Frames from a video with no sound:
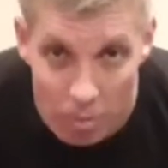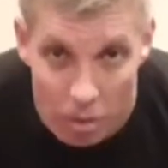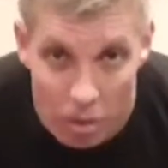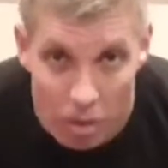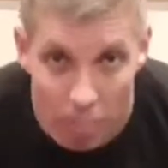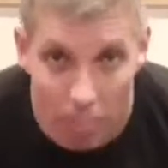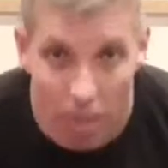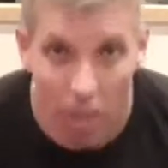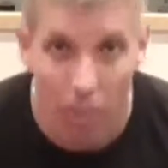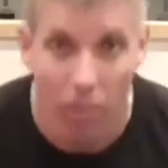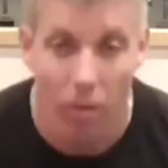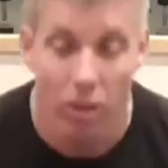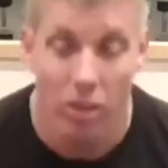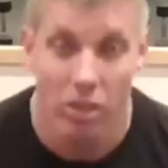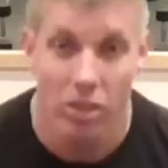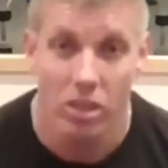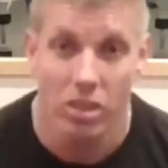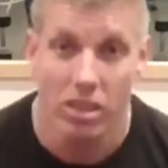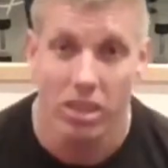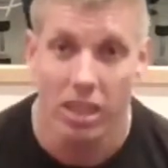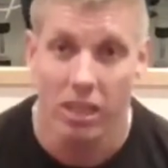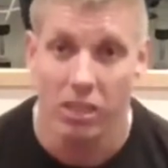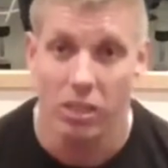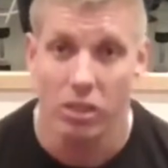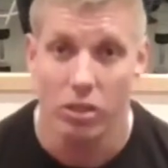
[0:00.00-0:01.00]
but at the moment I
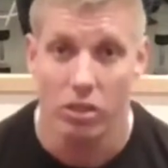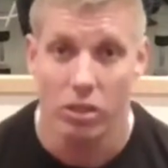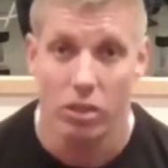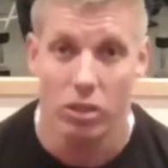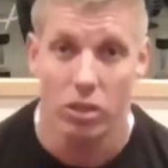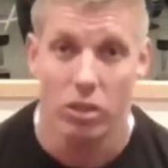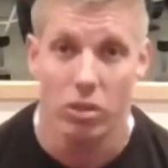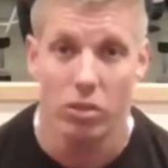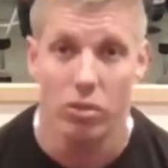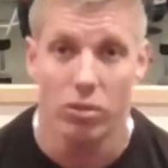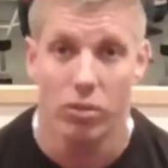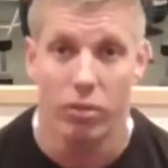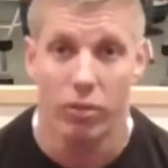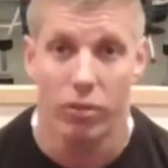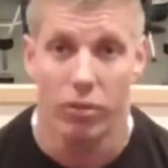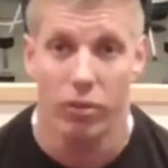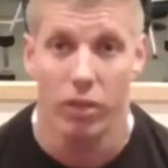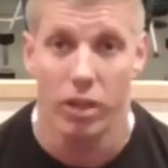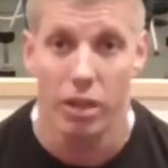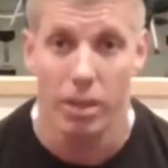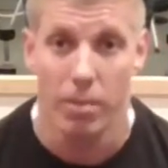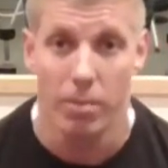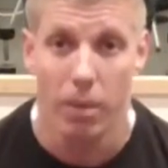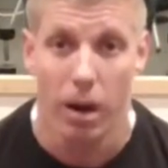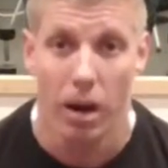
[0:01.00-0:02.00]
suggest you just use
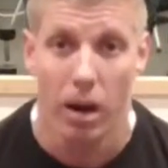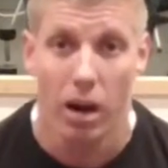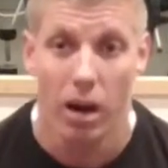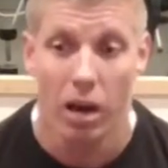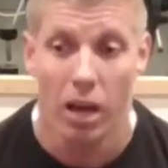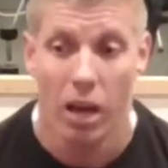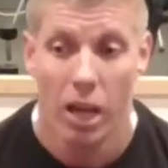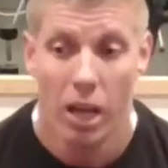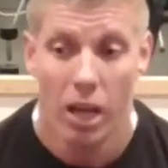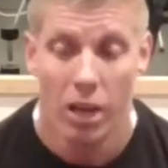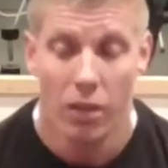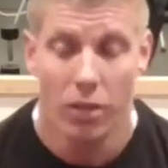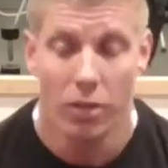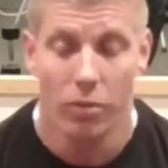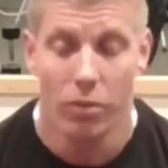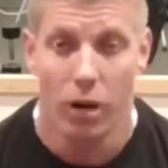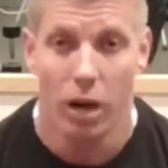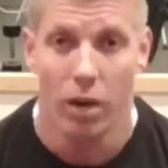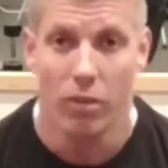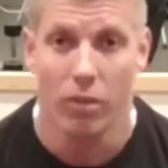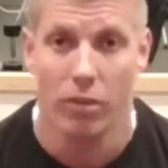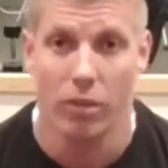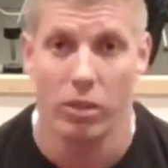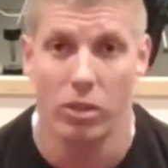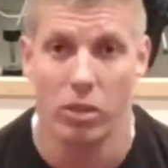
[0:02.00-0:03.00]
free bar
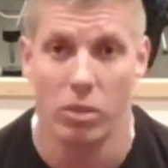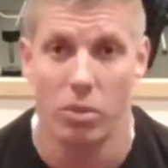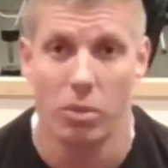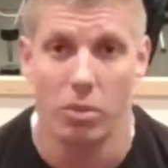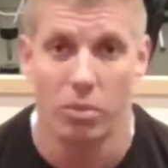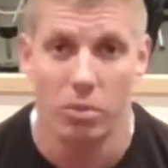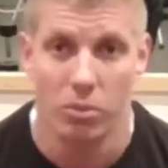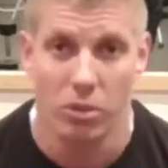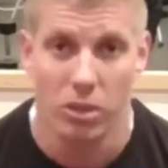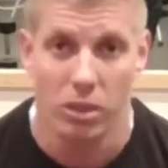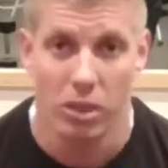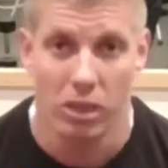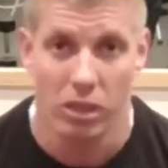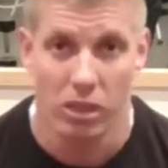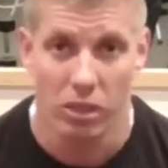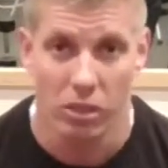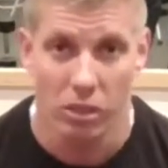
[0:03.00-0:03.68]
rather than a Smith machine,